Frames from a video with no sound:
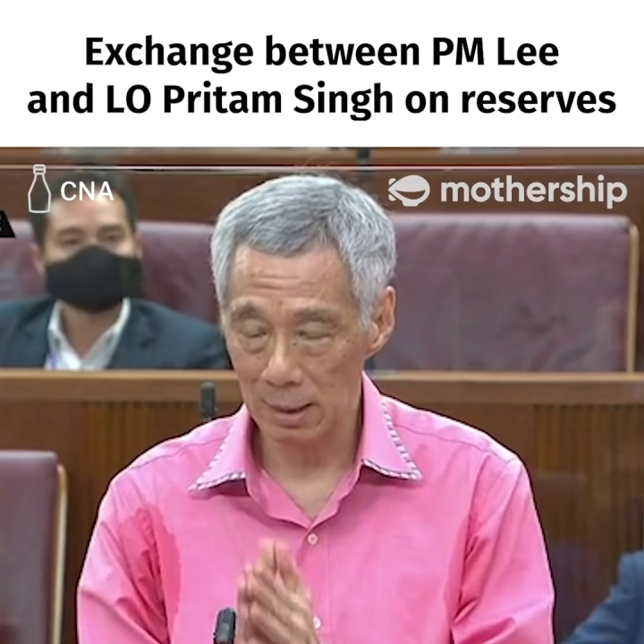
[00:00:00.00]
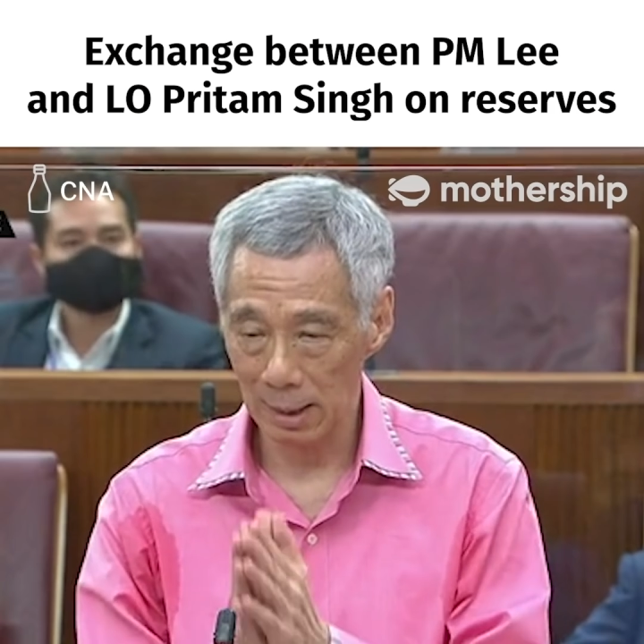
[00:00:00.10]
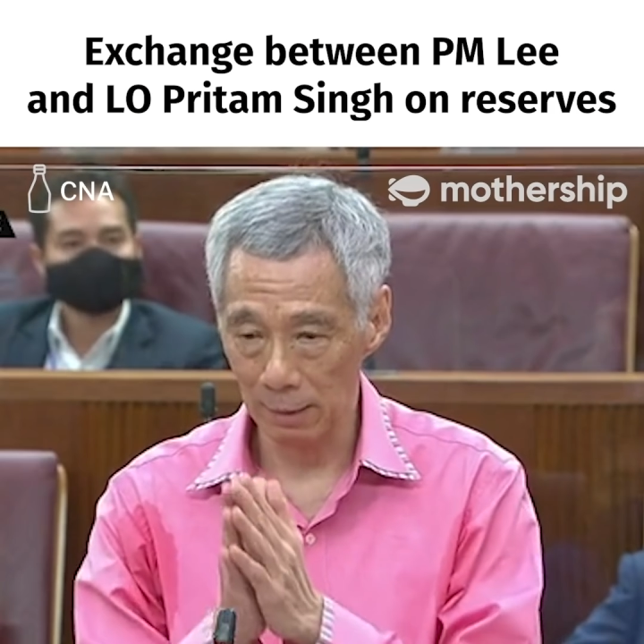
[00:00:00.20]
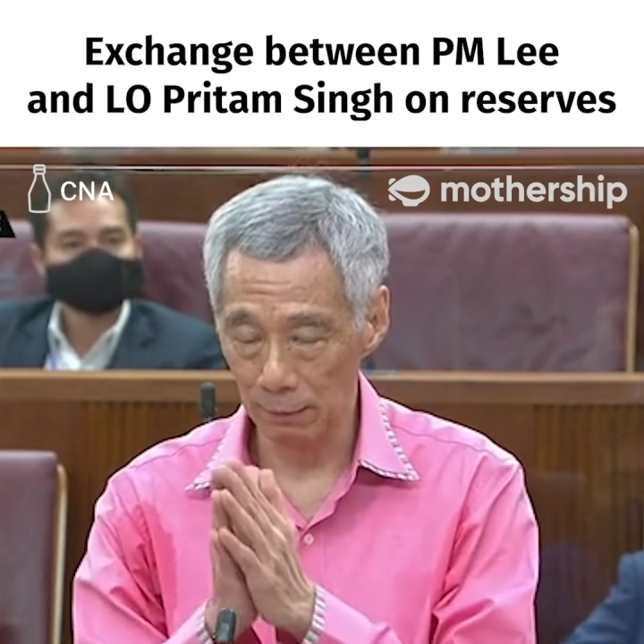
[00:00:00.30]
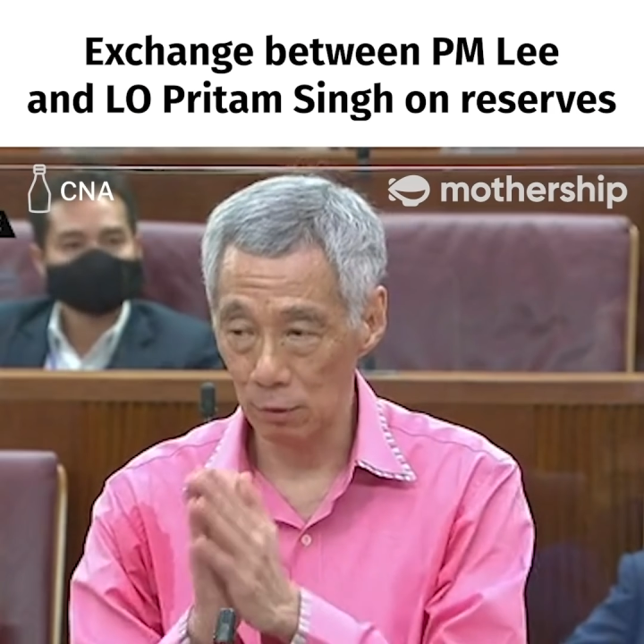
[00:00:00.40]

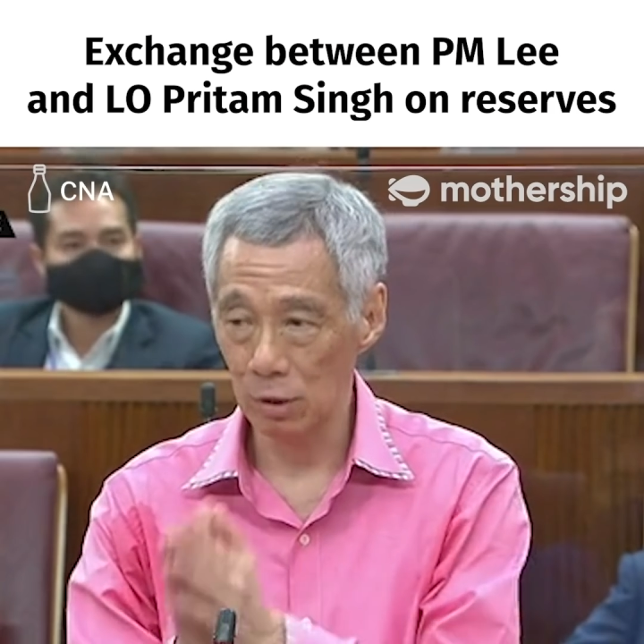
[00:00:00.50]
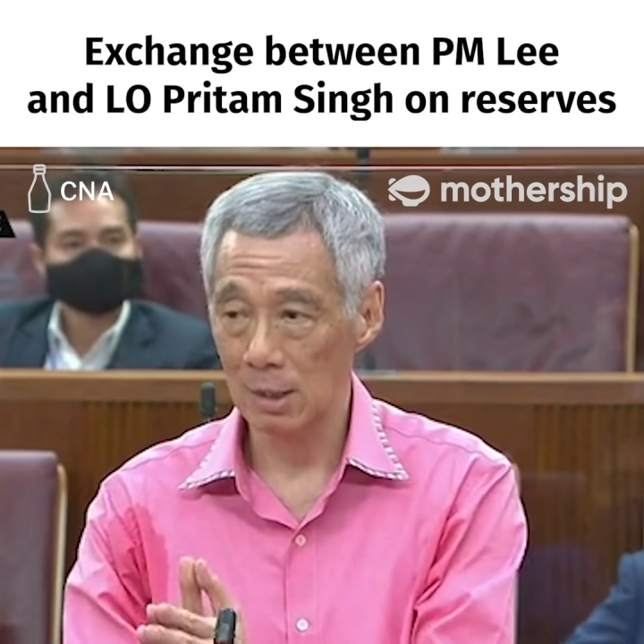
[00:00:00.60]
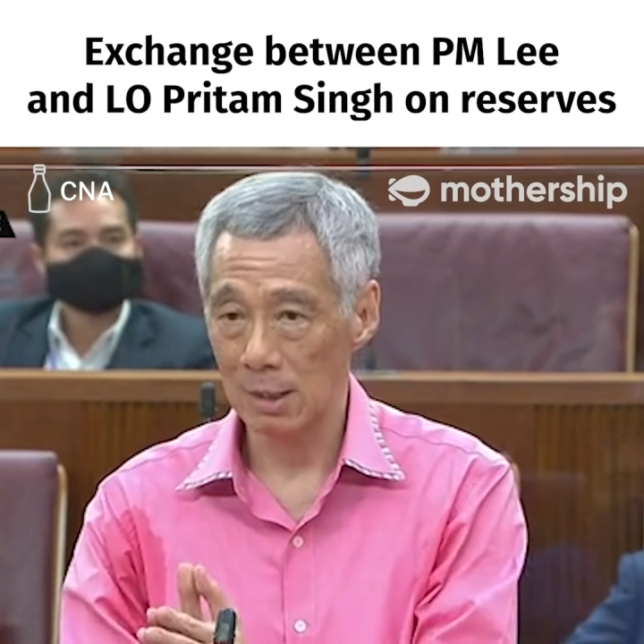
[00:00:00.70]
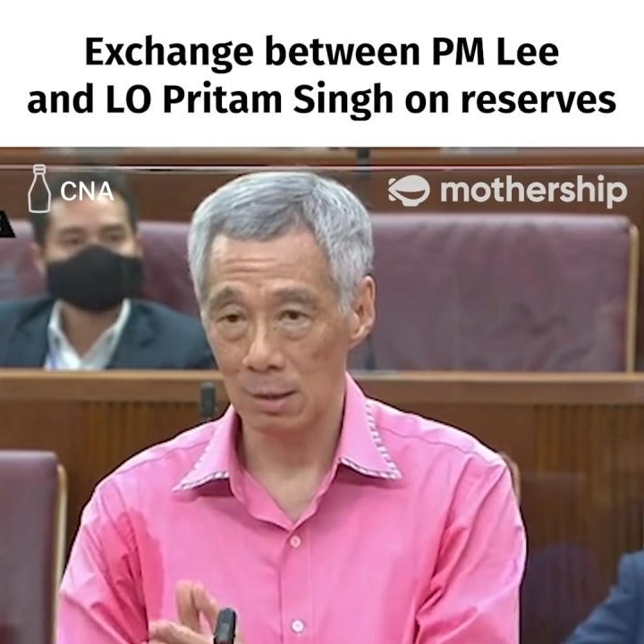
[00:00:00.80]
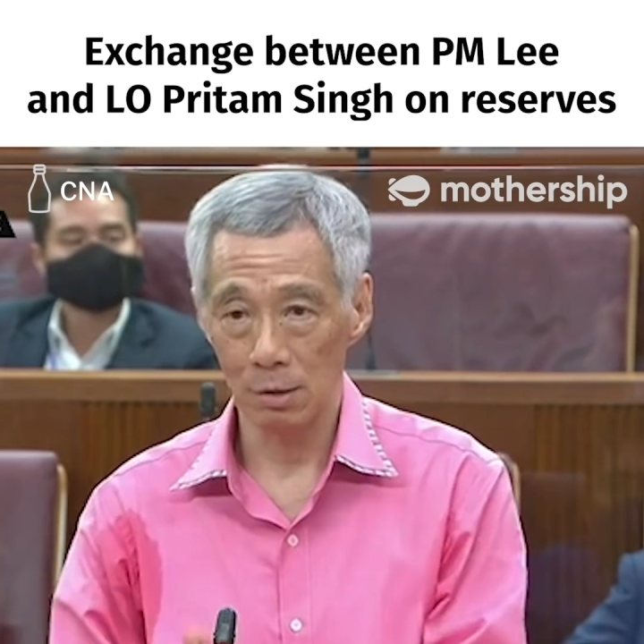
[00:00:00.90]
and the future
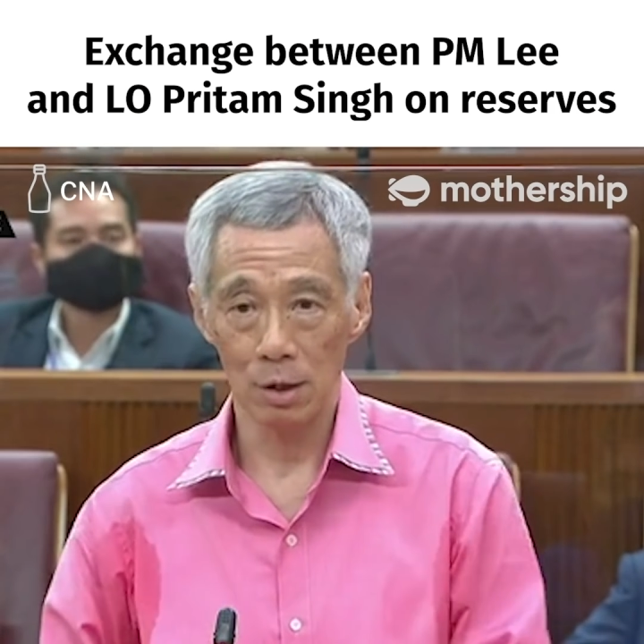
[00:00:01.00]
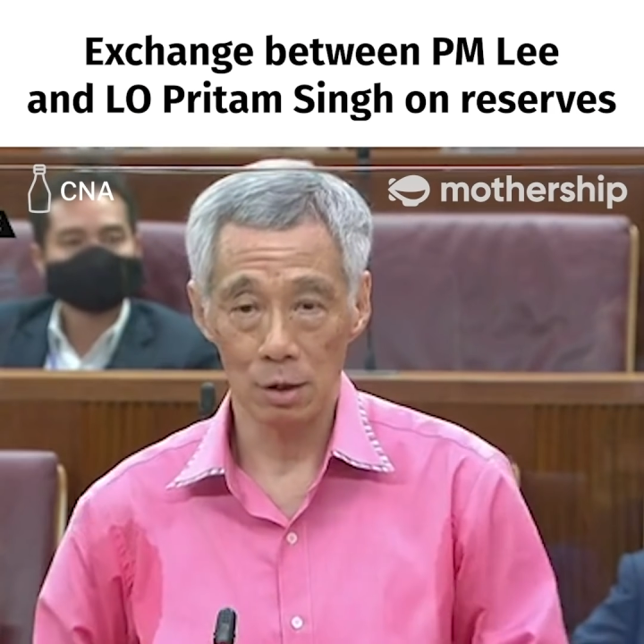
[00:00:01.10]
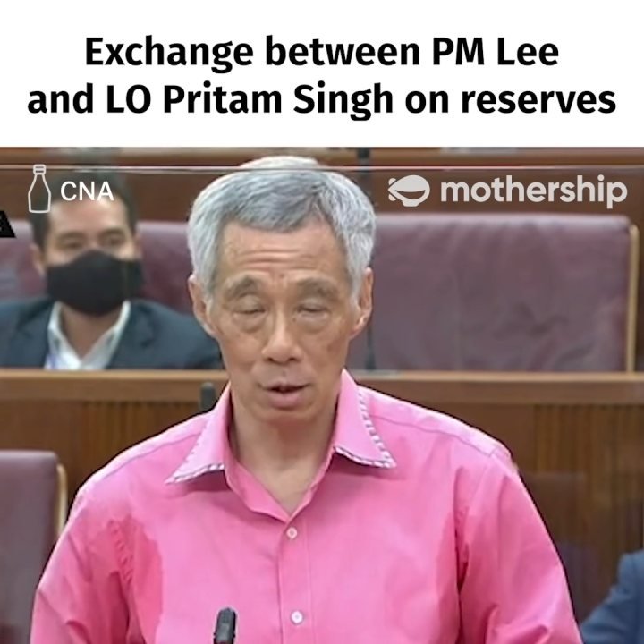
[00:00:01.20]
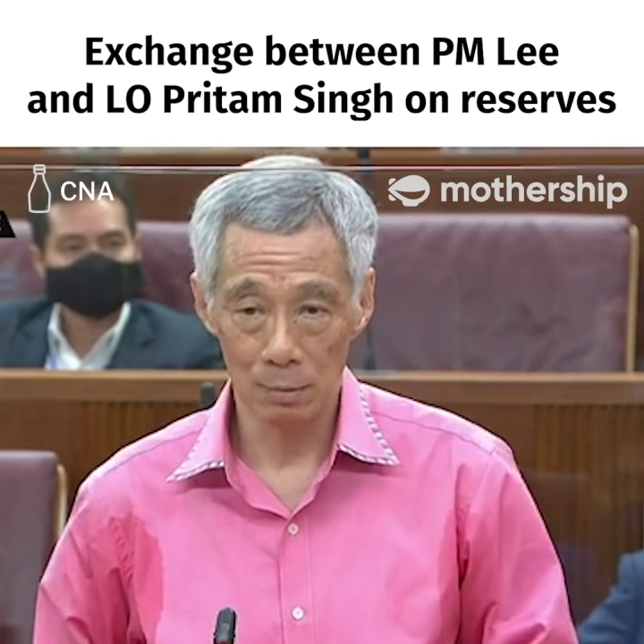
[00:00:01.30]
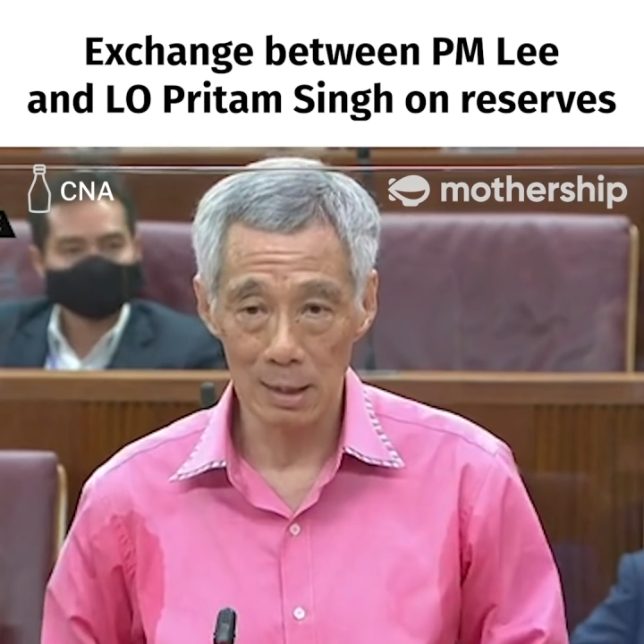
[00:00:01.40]

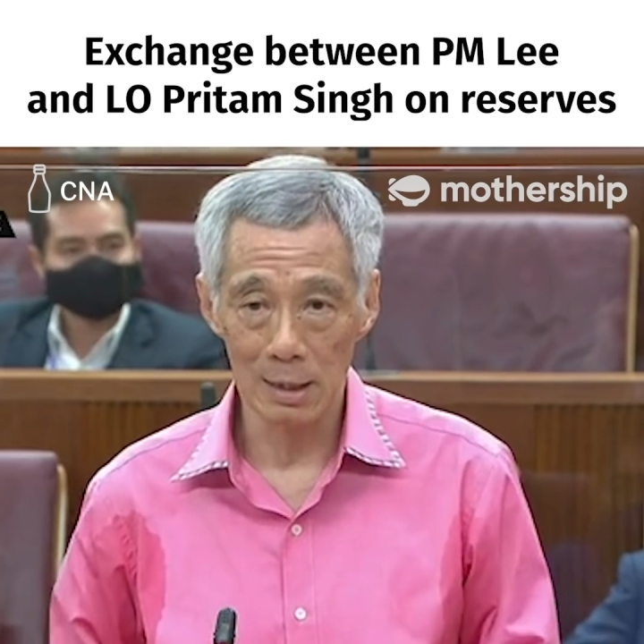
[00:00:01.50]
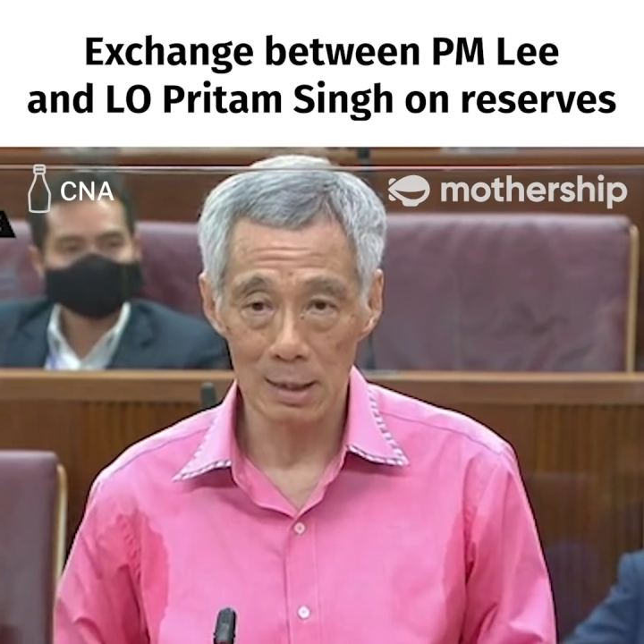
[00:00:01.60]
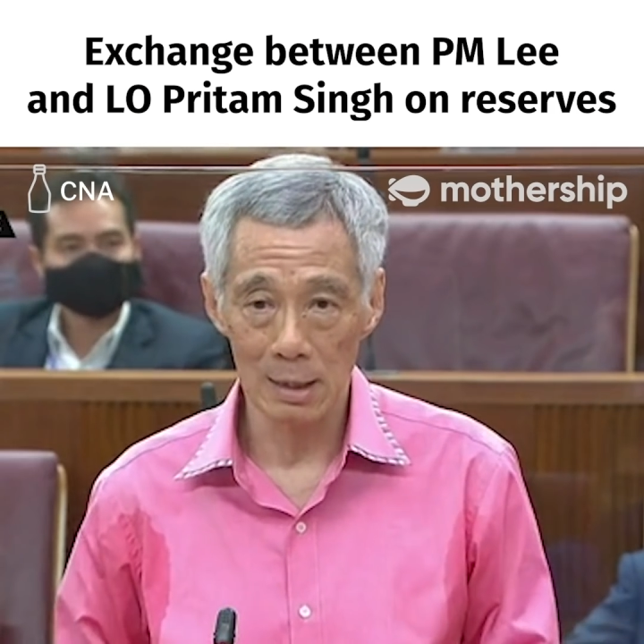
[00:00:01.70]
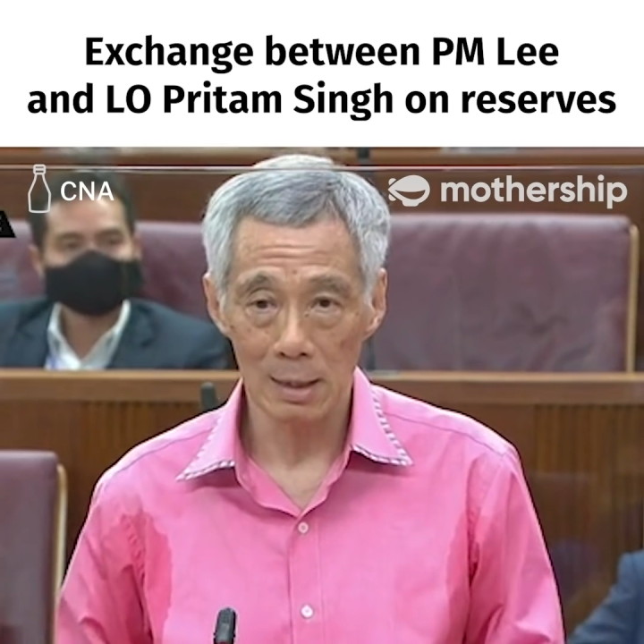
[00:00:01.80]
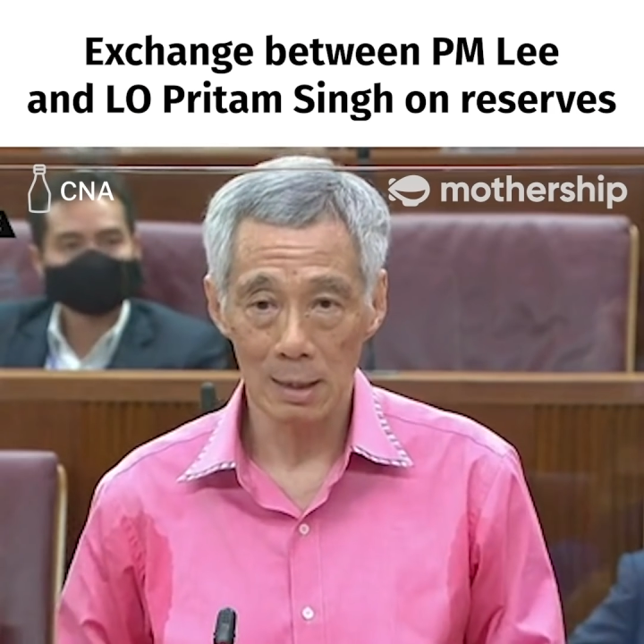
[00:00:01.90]
generations, which is